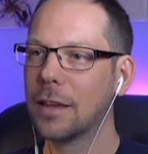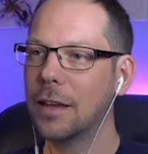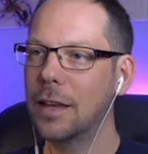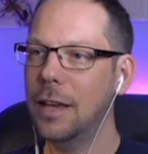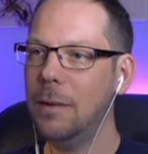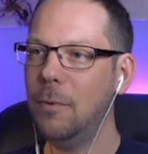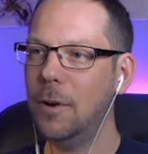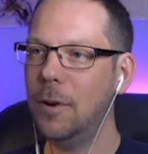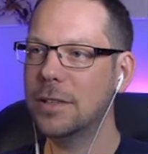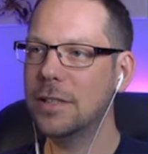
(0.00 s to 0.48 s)

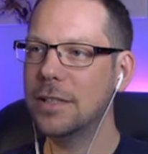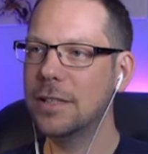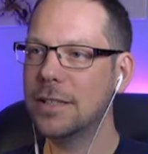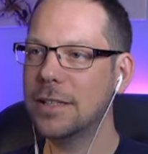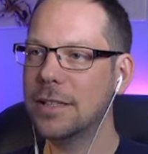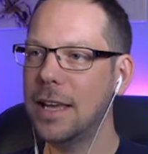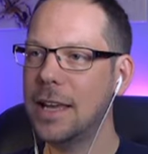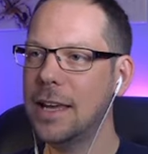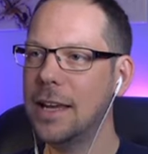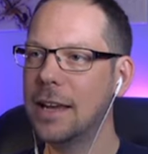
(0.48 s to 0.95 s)
It wasn't
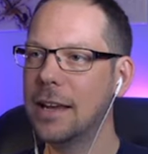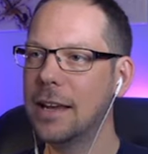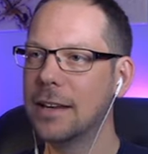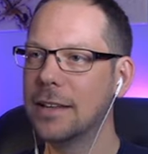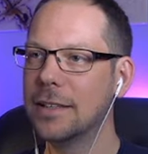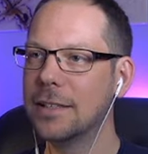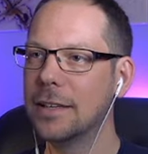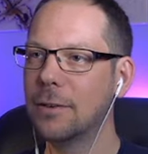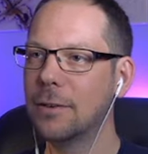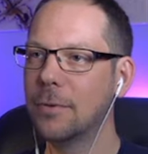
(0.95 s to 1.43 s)
syncing
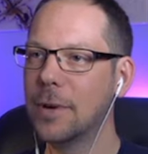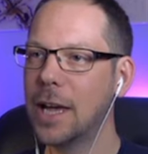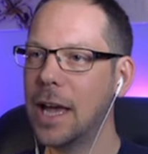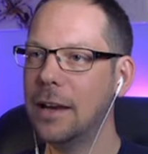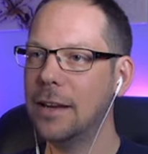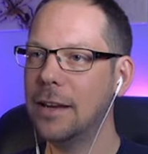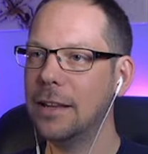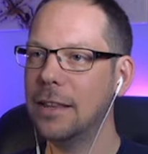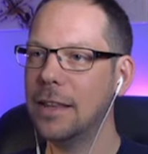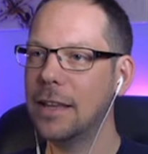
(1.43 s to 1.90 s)
until we
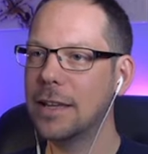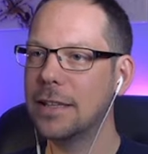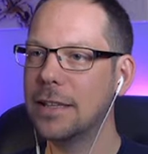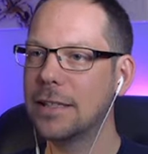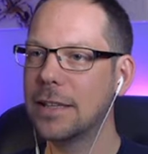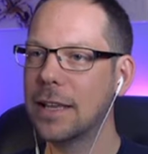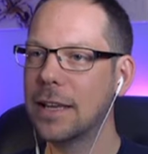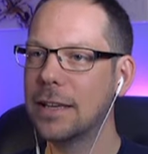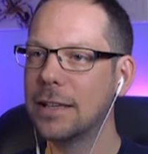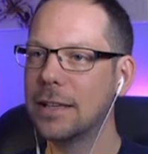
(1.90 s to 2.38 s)
added these
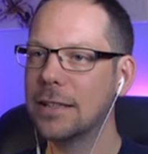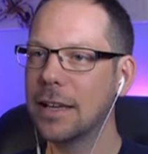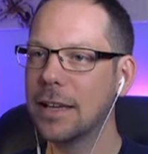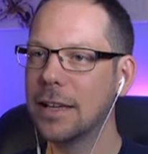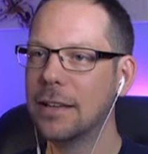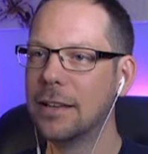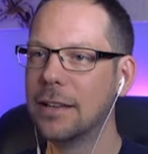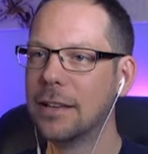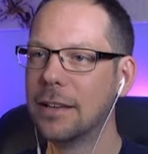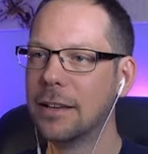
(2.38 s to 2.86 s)
things
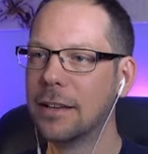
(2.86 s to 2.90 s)
in.